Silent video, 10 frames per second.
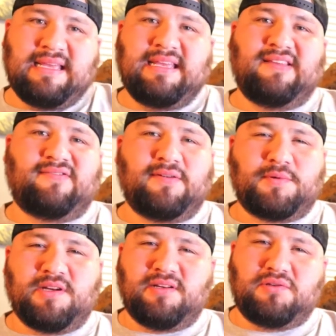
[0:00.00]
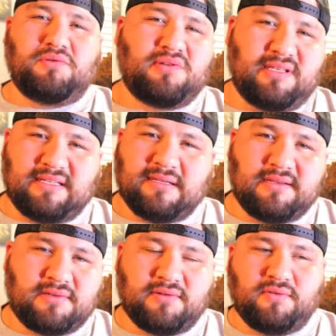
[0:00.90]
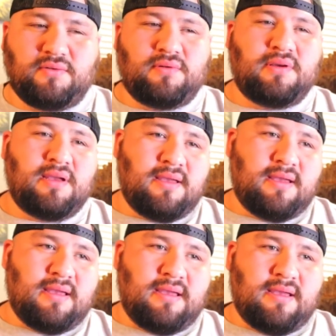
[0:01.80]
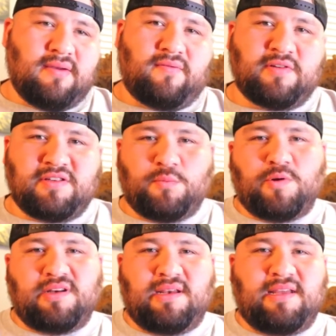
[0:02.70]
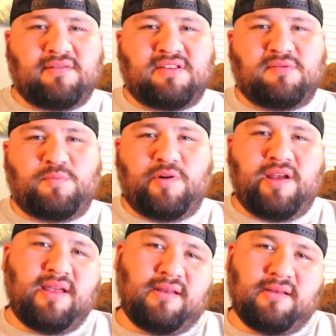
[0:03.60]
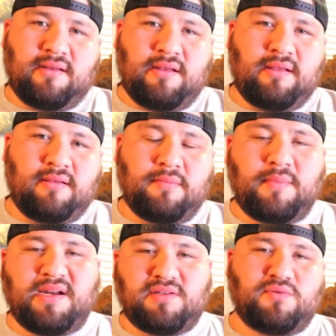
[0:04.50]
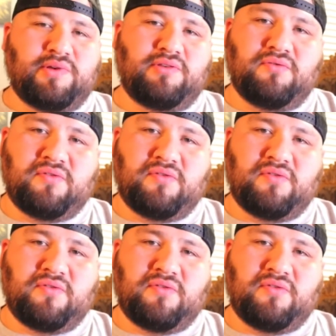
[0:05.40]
if I'm gonna do all this hustle for someone else's brand, might as well do it